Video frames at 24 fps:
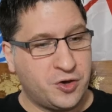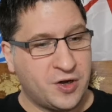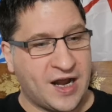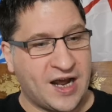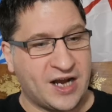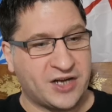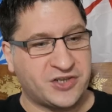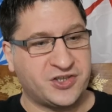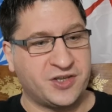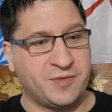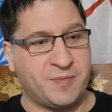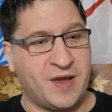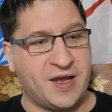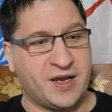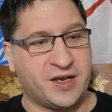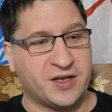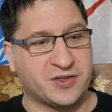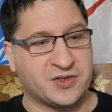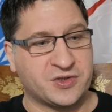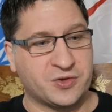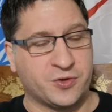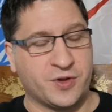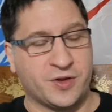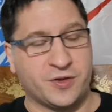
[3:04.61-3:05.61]
could actually make
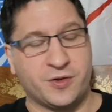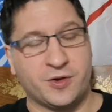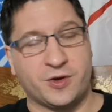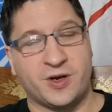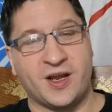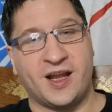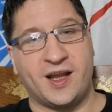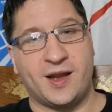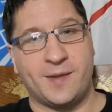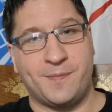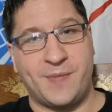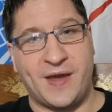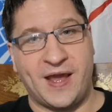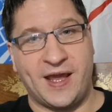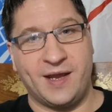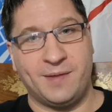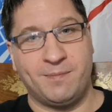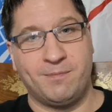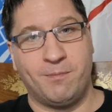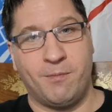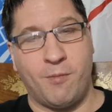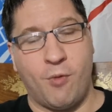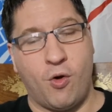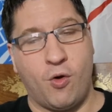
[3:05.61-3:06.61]
it so that they're getting
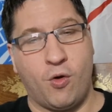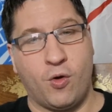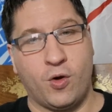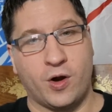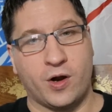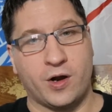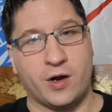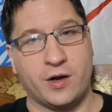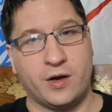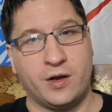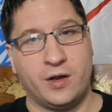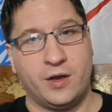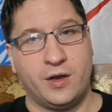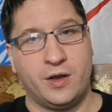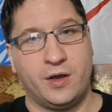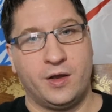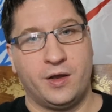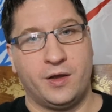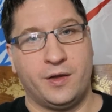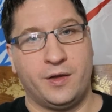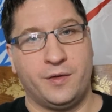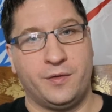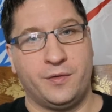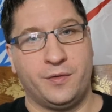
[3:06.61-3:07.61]
paid more
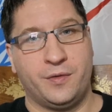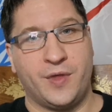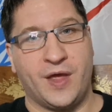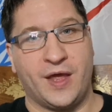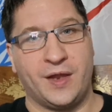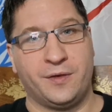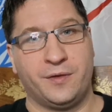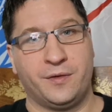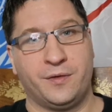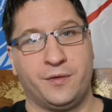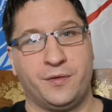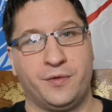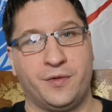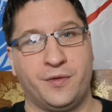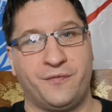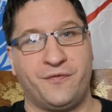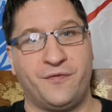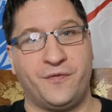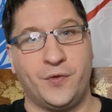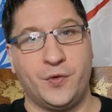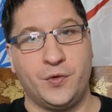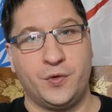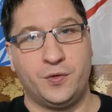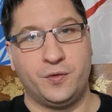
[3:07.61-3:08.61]
then the
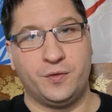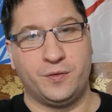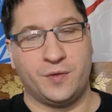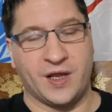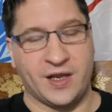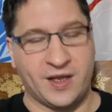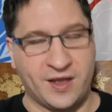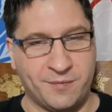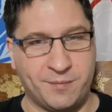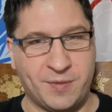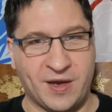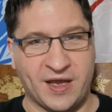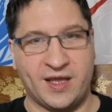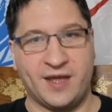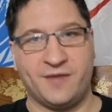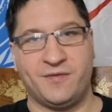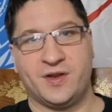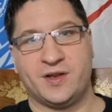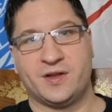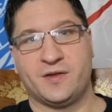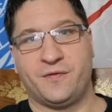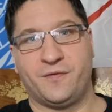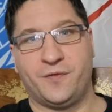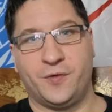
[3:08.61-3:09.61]
food like by
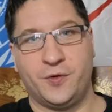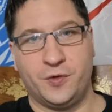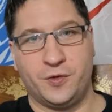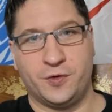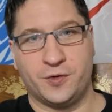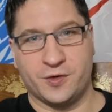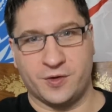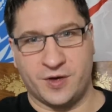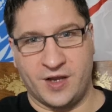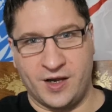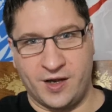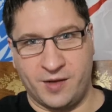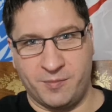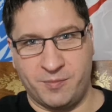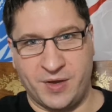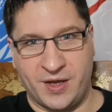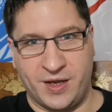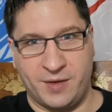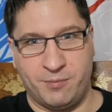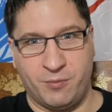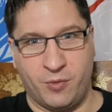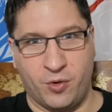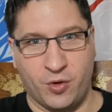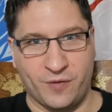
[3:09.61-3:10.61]
giving the food they're getting
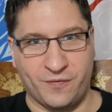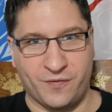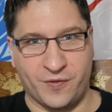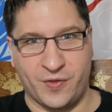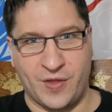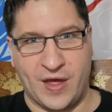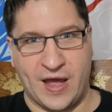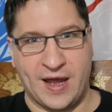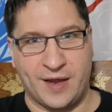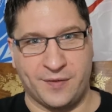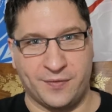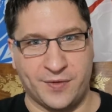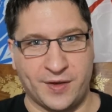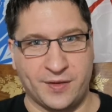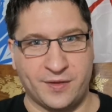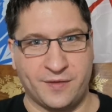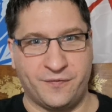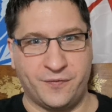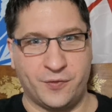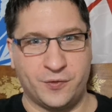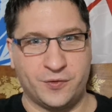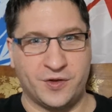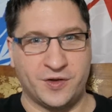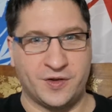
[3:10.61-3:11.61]
paid more for that than the
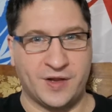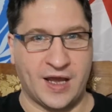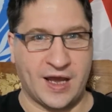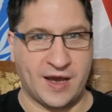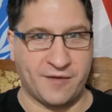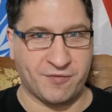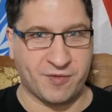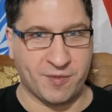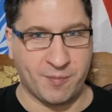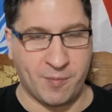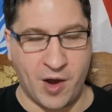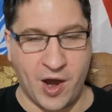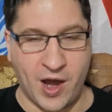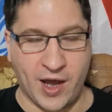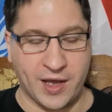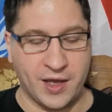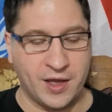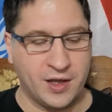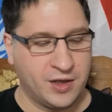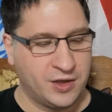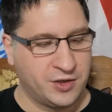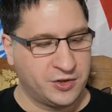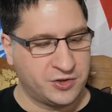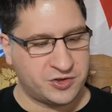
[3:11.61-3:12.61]
food that they have to buy
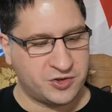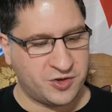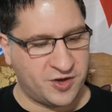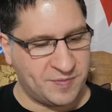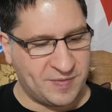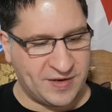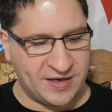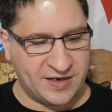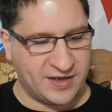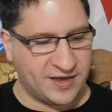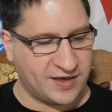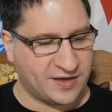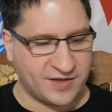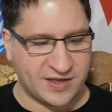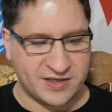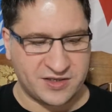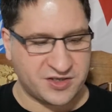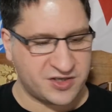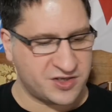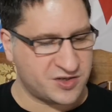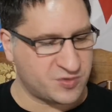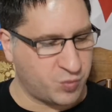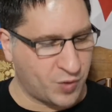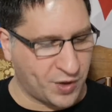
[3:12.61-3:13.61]
so i mean like
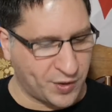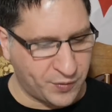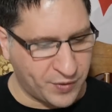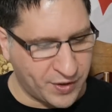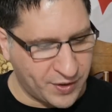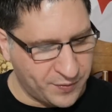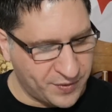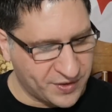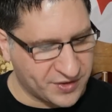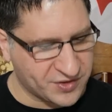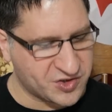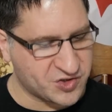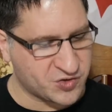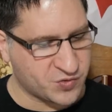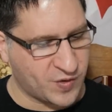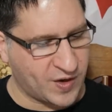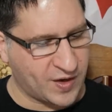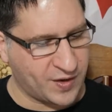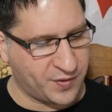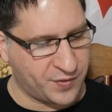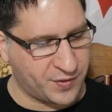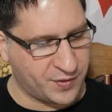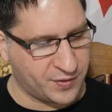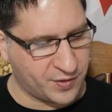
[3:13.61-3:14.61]
that's just one way we can
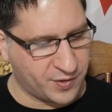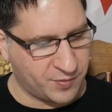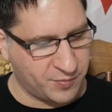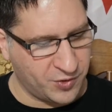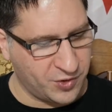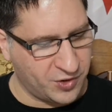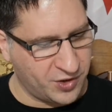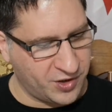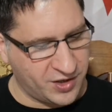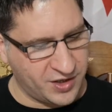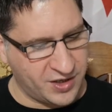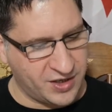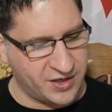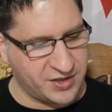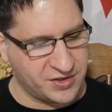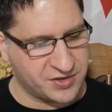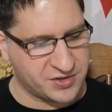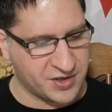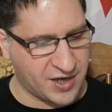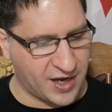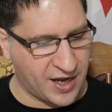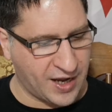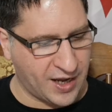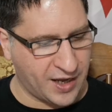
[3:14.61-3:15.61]
strengthen
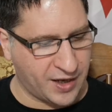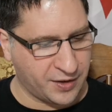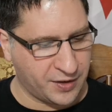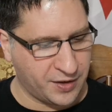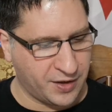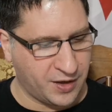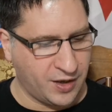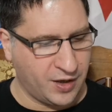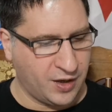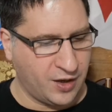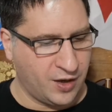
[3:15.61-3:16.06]
communities and